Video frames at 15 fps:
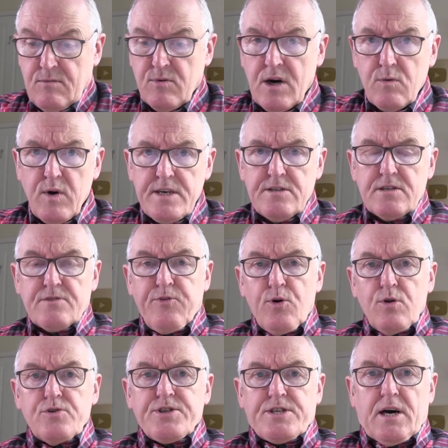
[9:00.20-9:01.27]
well, when does
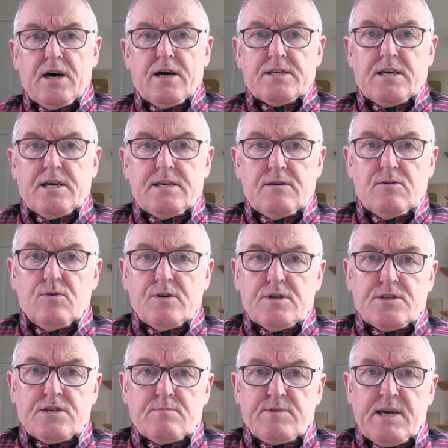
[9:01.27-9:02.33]
fall start?
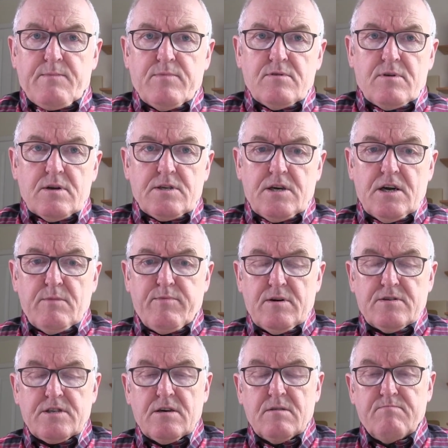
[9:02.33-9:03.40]
August, September,
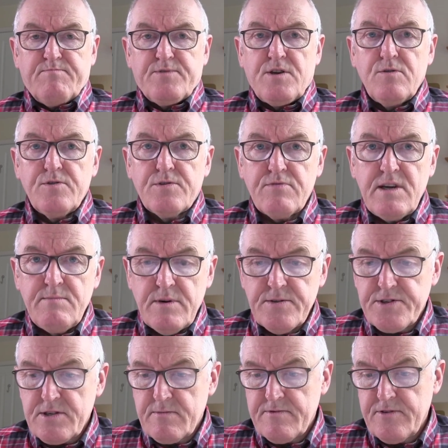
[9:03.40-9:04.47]
October. So 2-3
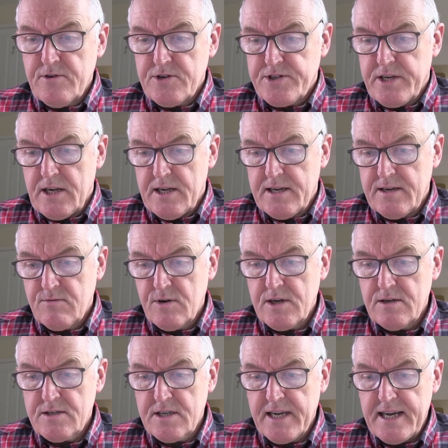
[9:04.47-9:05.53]
months, unfortunately, we're
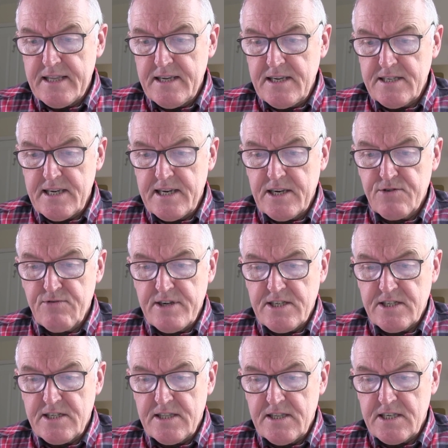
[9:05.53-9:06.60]
going to get these
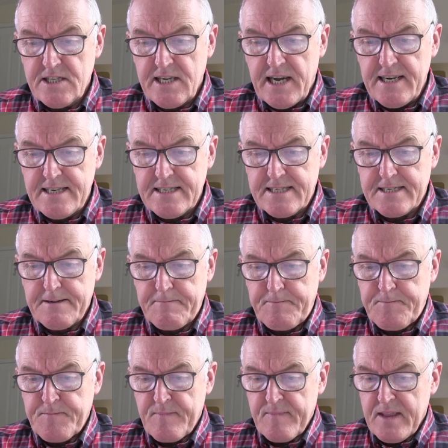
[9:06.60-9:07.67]
increases in the States.
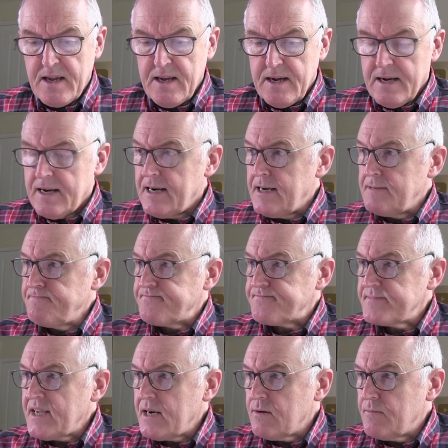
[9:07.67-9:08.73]

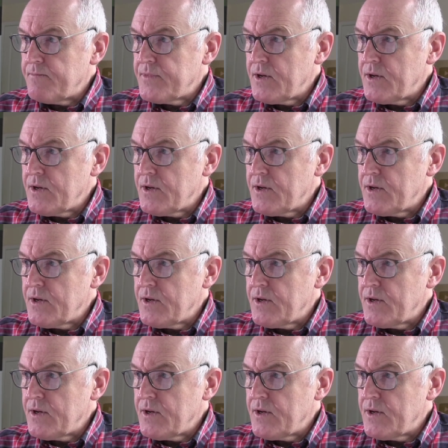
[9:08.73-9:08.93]
Now,